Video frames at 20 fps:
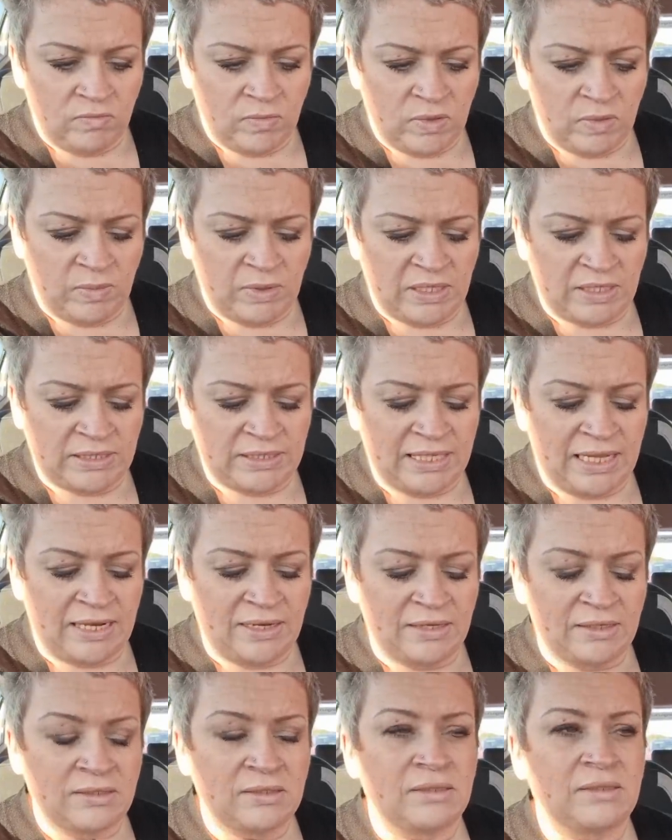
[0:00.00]
A bit of
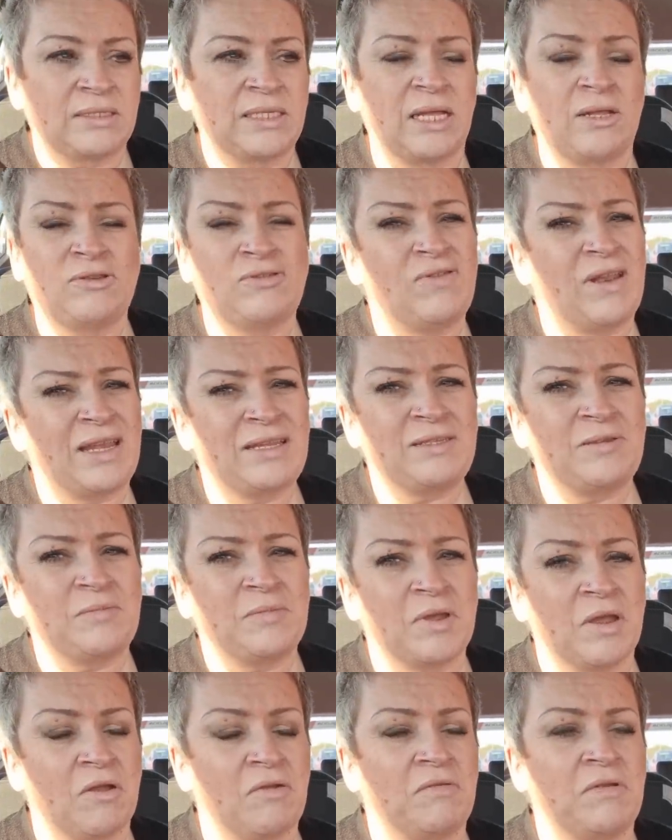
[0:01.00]
salad. Sounds
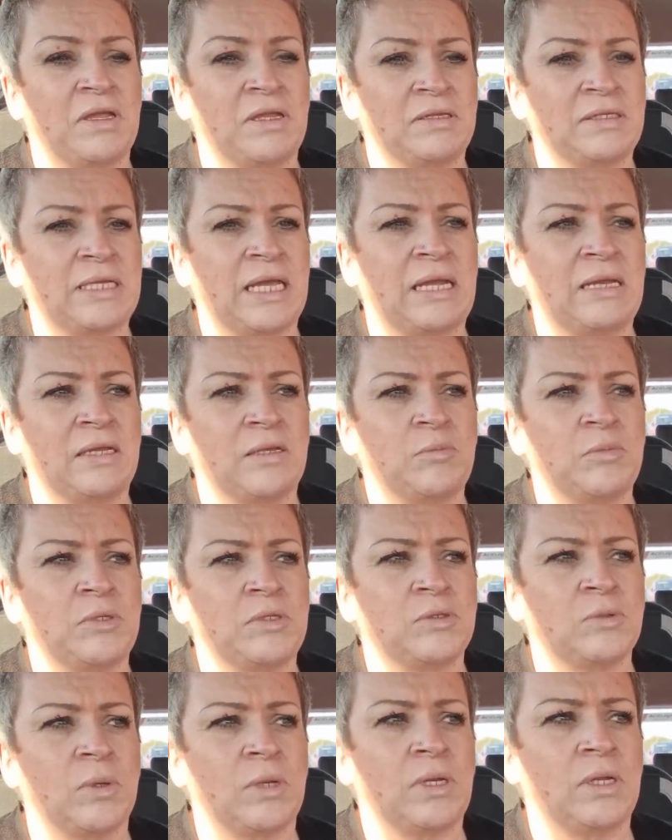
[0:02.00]
random, curry and salad, but
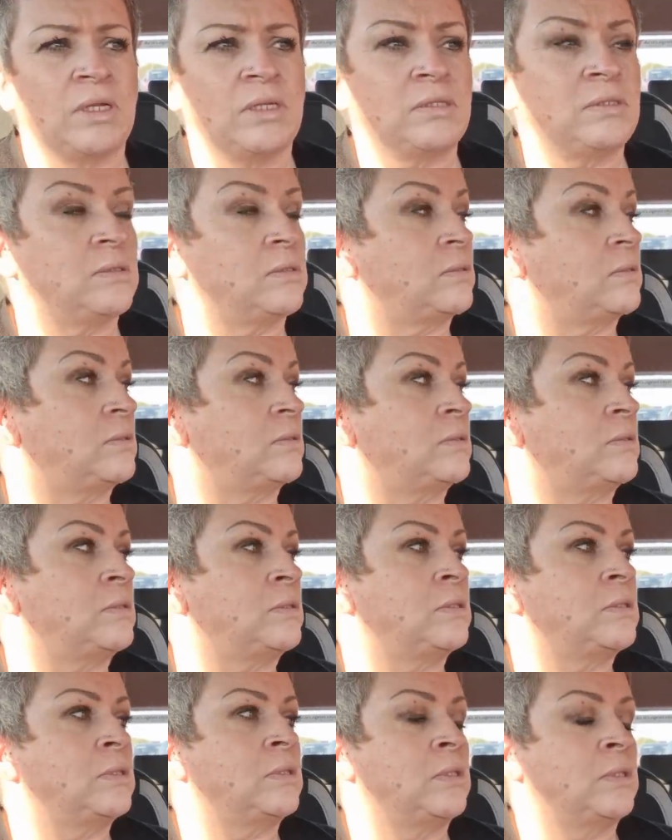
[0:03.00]
it's quite nice.
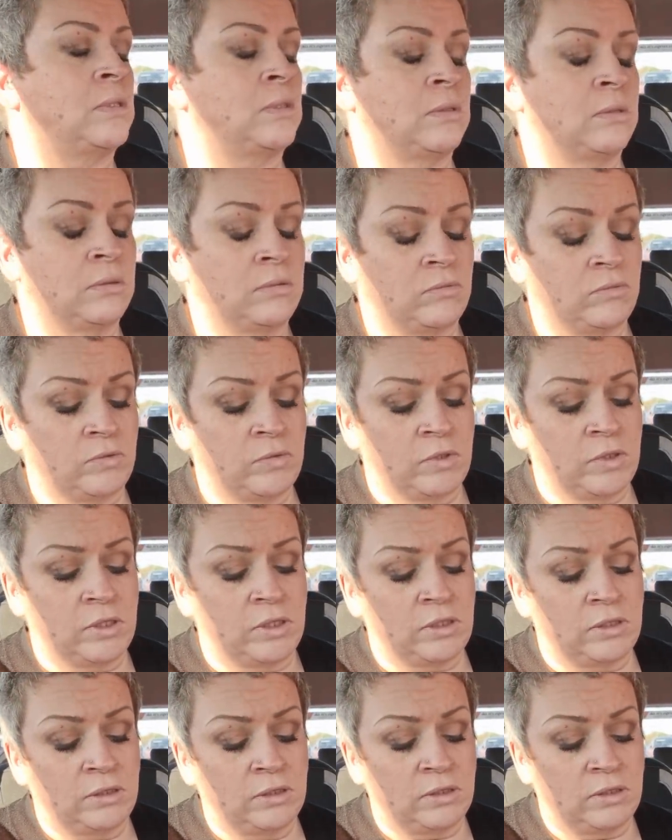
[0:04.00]

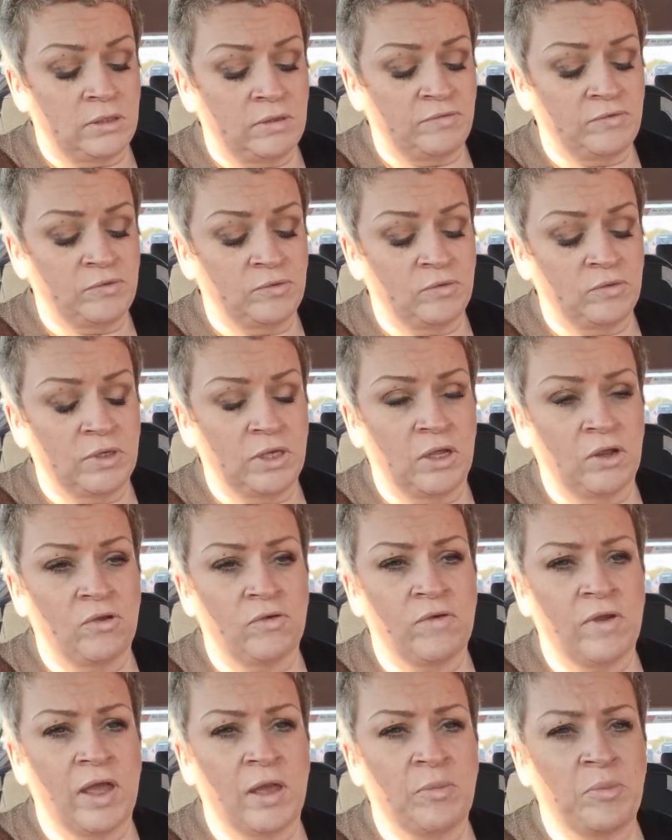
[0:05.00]
Right, enough talking
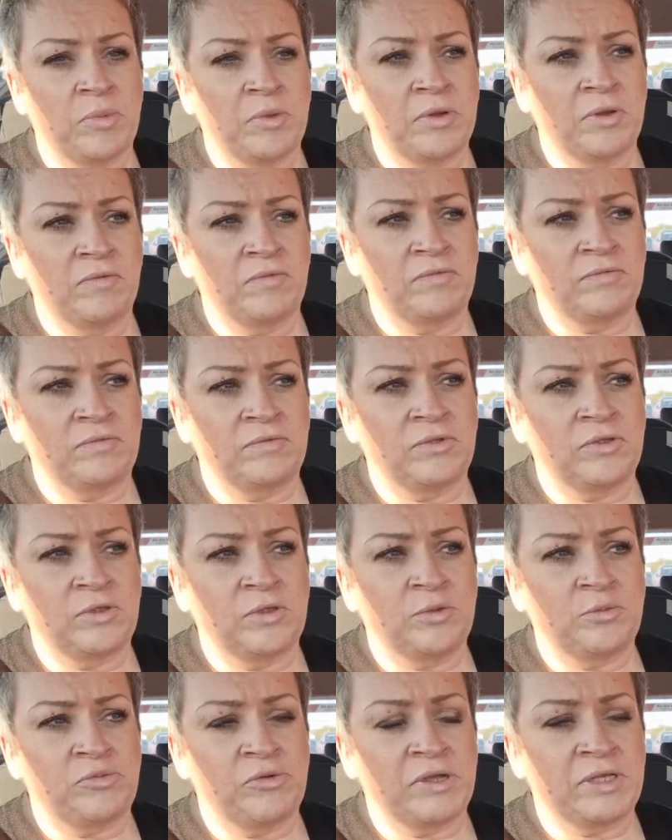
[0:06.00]
crap, enough
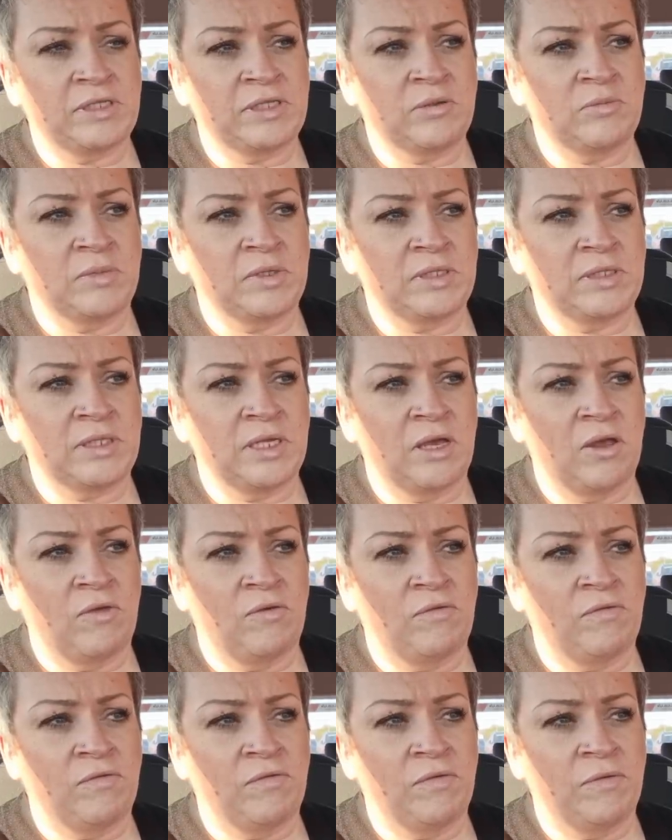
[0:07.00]
depressing
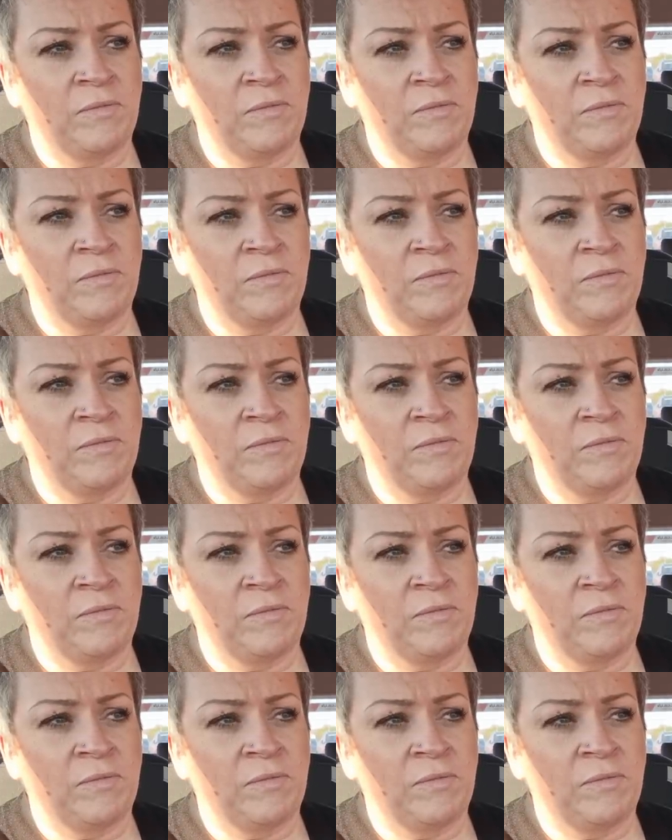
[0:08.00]
myself.